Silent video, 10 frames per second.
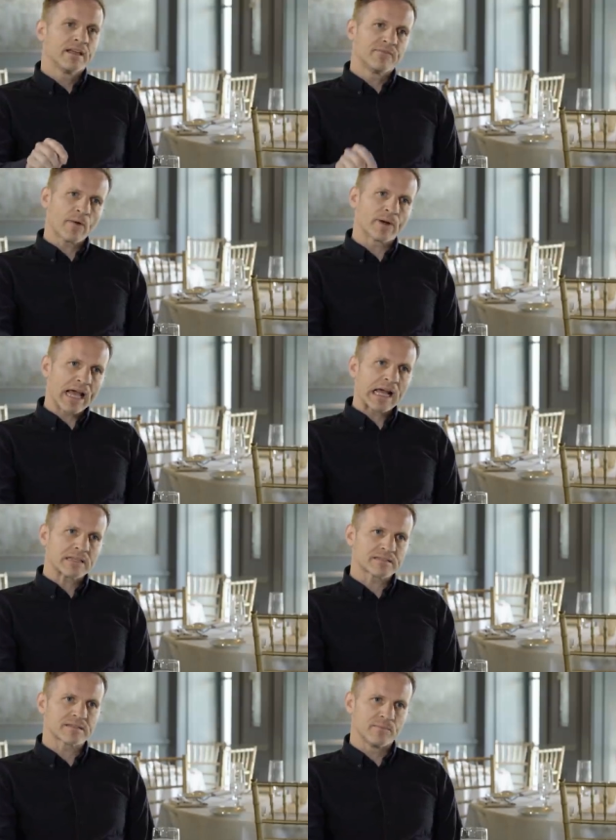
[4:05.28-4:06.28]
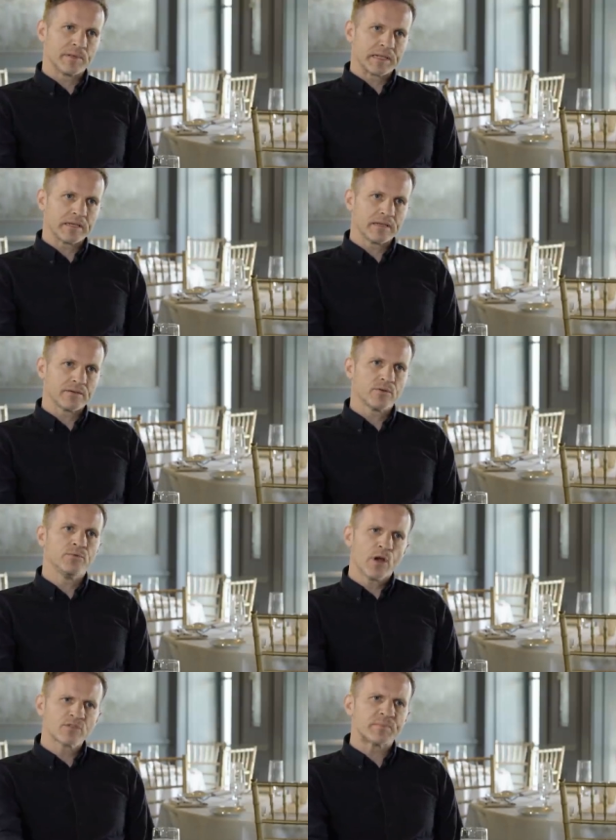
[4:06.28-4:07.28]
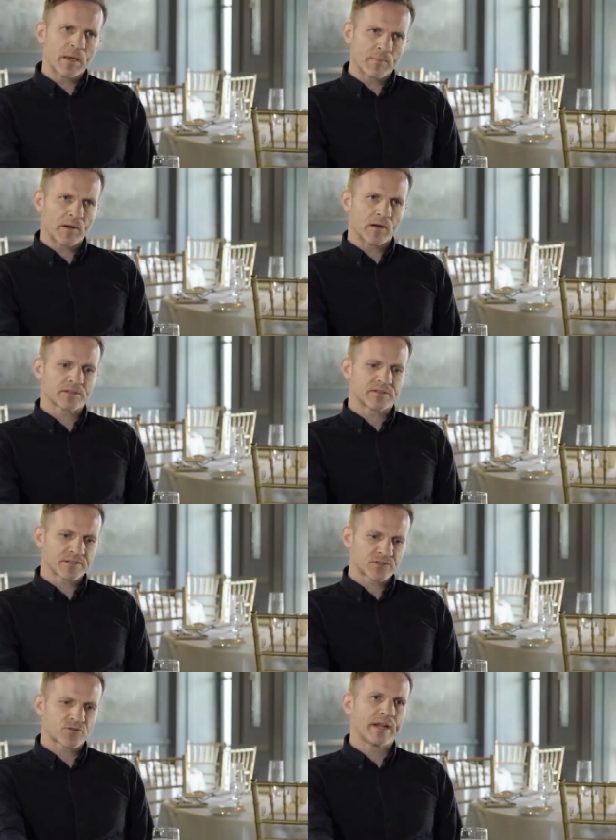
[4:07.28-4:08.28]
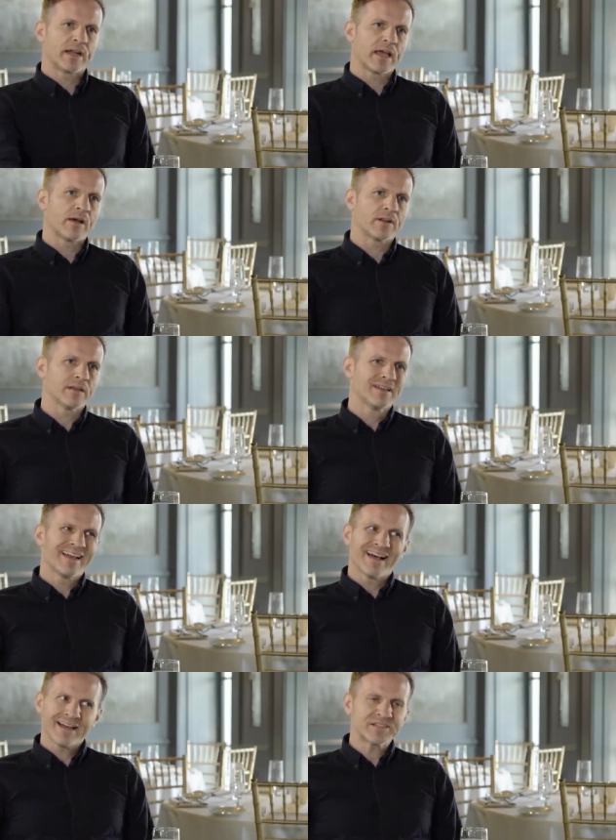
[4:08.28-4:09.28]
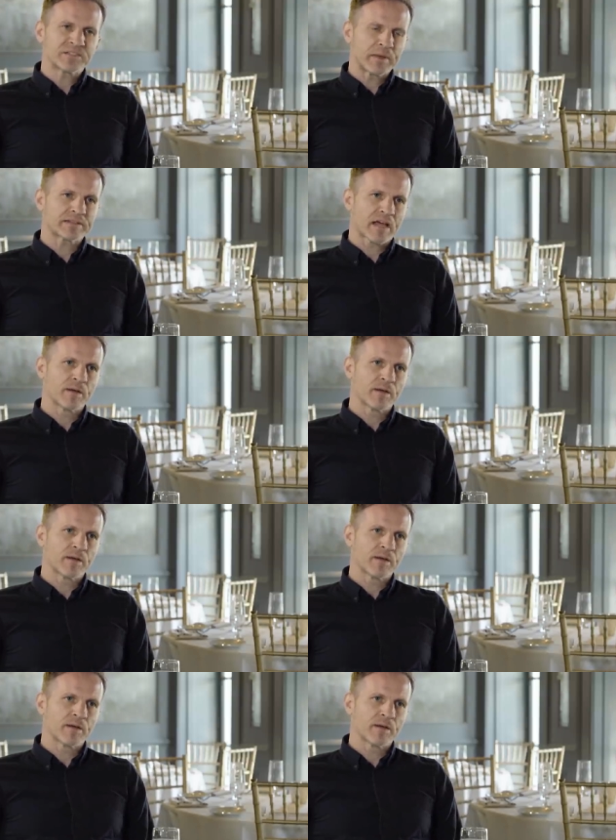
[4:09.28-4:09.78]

If I were to ask somebody who knows about politics, Trey Gowdy, I suspect